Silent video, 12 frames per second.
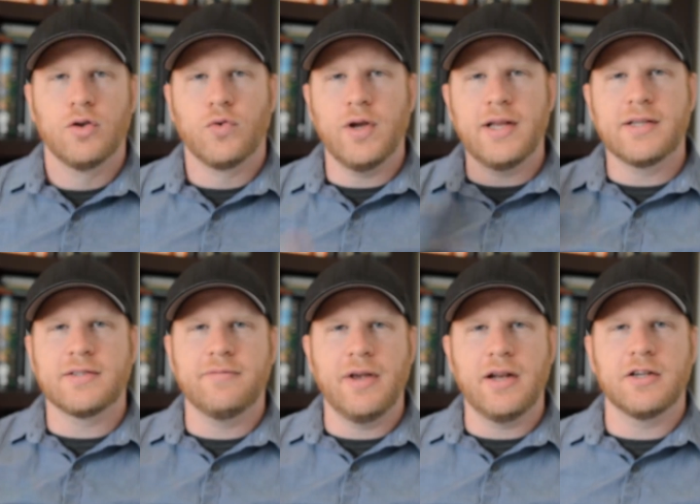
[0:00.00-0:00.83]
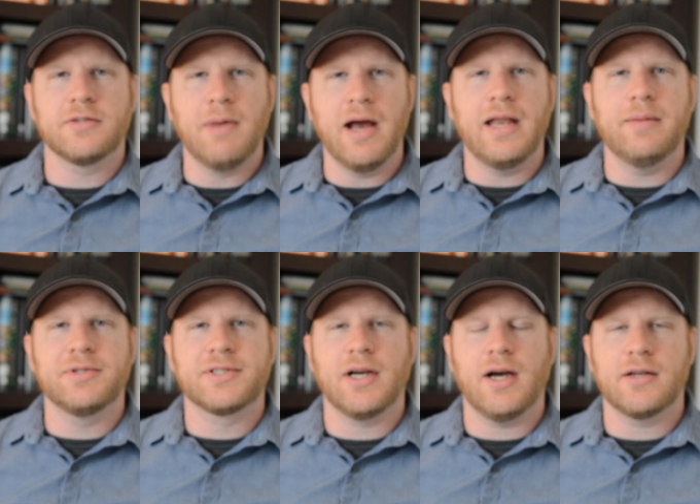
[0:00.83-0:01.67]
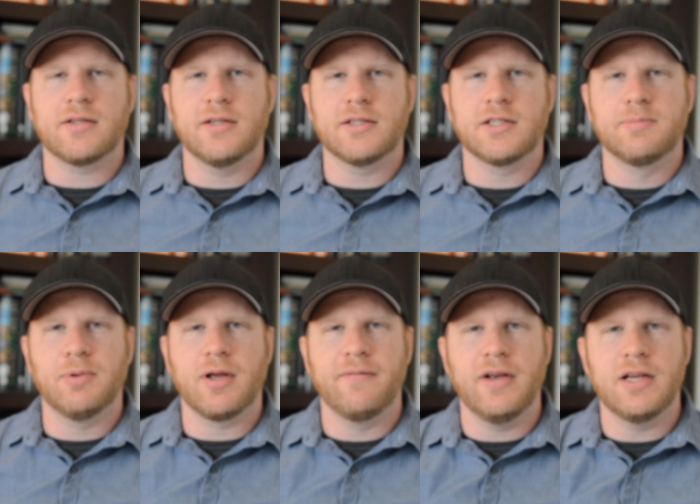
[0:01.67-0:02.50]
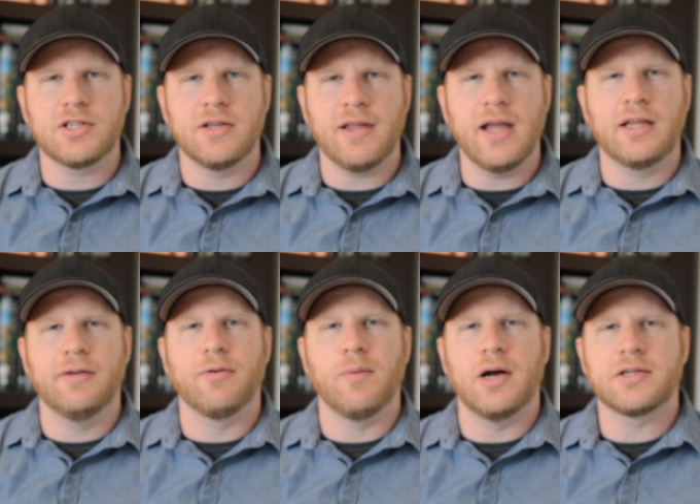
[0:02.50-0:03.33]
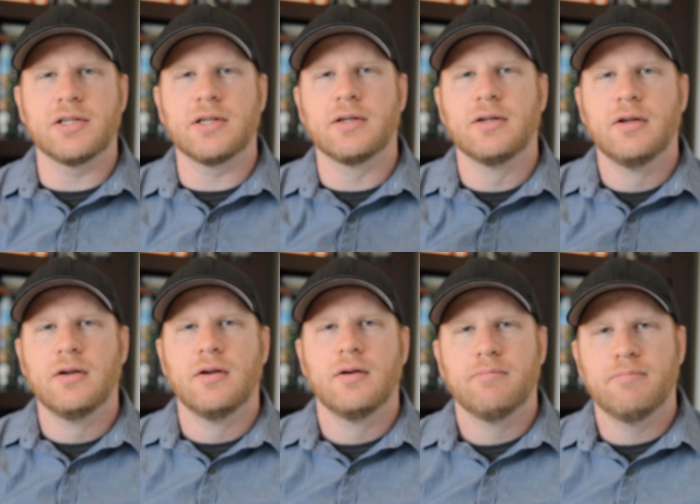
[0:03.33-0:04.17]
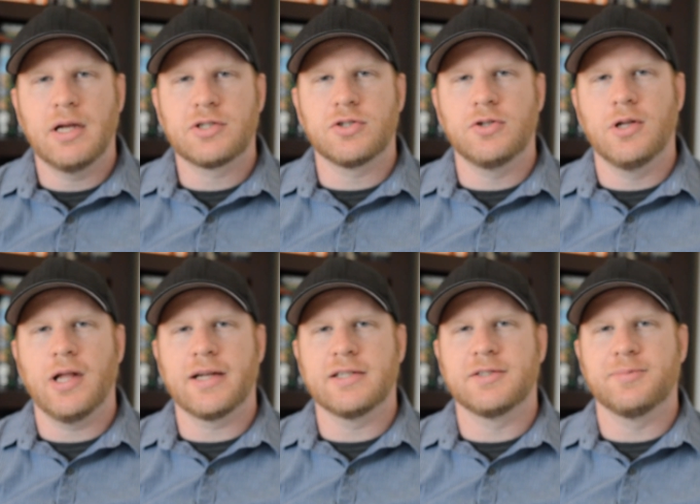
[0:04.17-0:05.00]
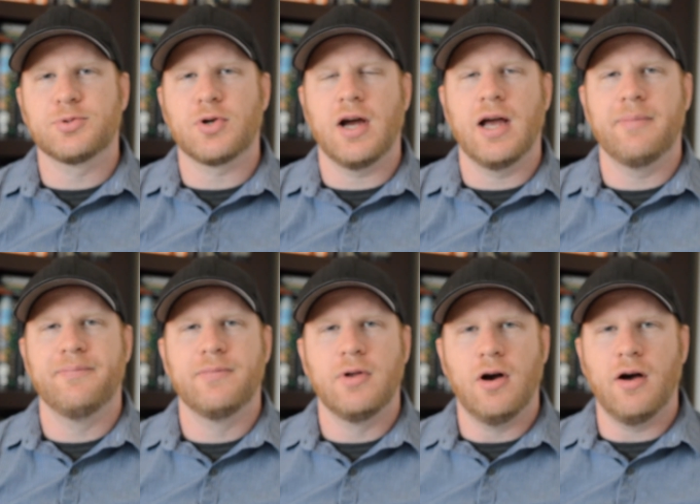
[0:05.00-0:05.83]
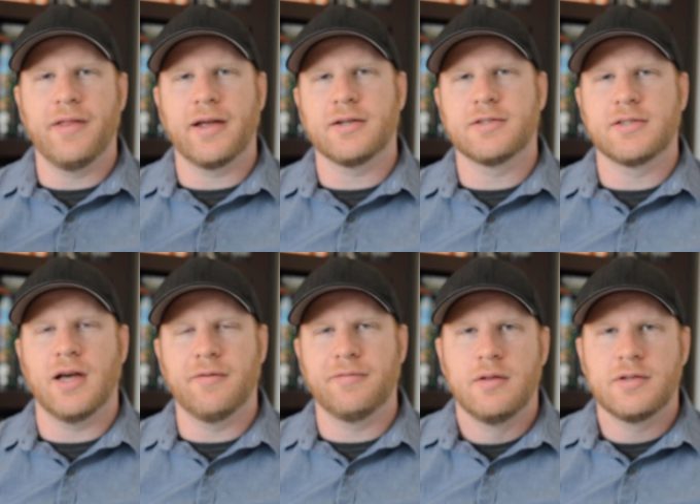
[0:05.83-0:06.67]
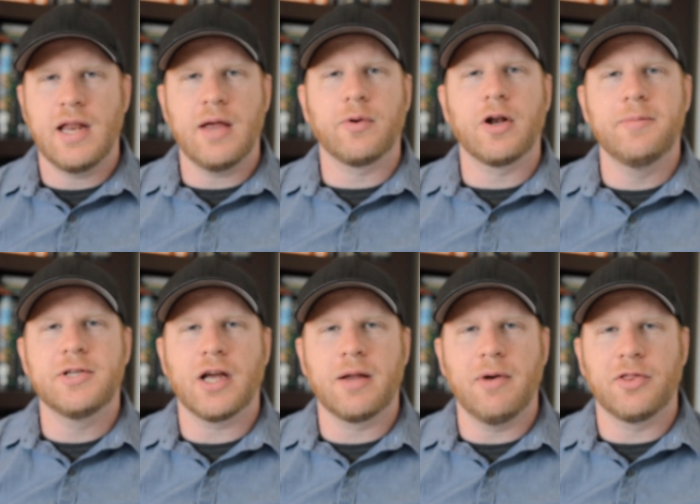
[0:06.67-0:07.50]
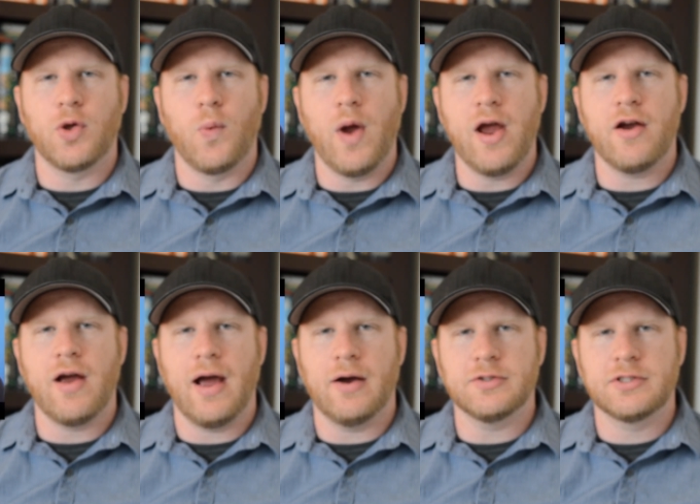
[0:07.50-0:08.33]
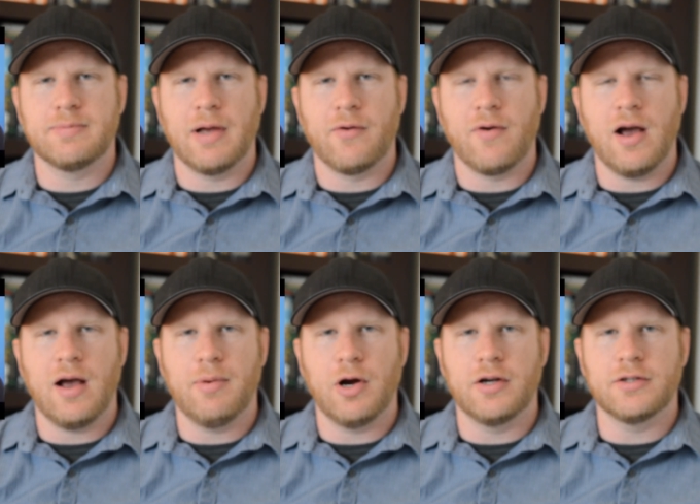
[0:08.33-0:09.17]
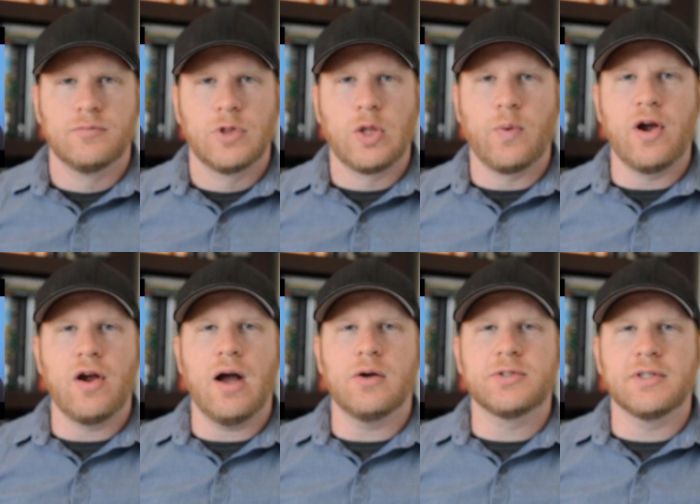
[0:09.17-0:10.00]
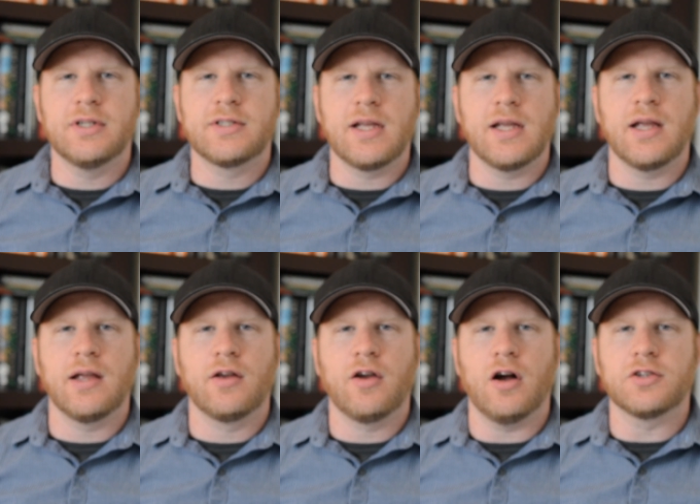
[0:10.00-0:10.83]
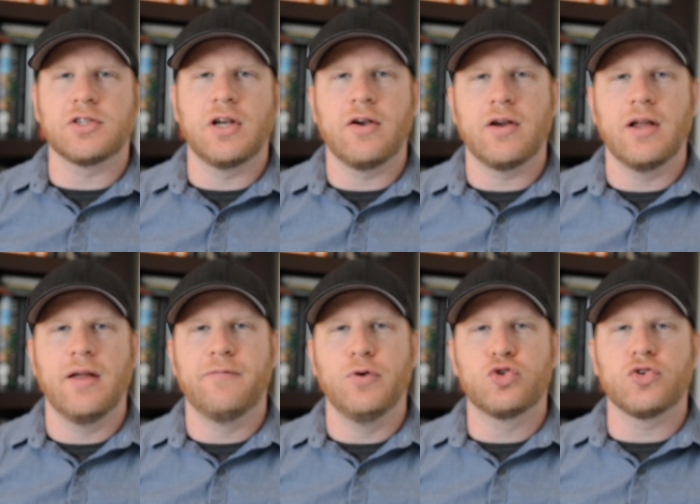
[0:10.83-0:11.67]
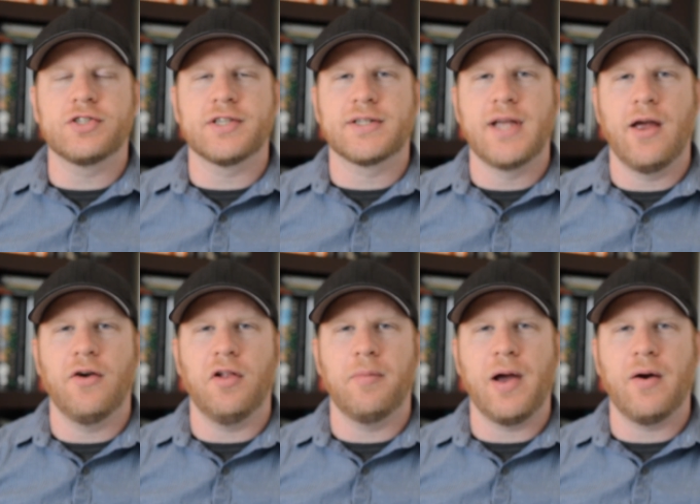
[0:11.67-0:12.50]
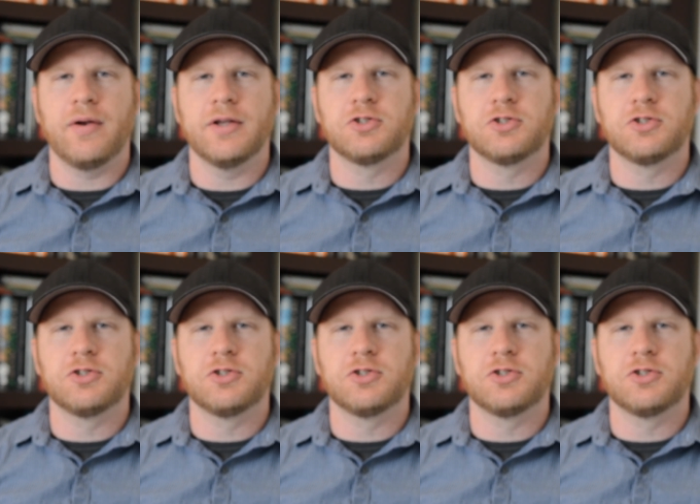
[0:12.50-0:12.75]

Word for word: Greetings, invaders. My name is Scott. This is Book Invasion. Thank you for watching. Make sure you like and subscribe, all that good stuff. Today we're going to be talking about The Warehouse by Rob Hart. The Warehouse is a cautionary, futuristic tale about a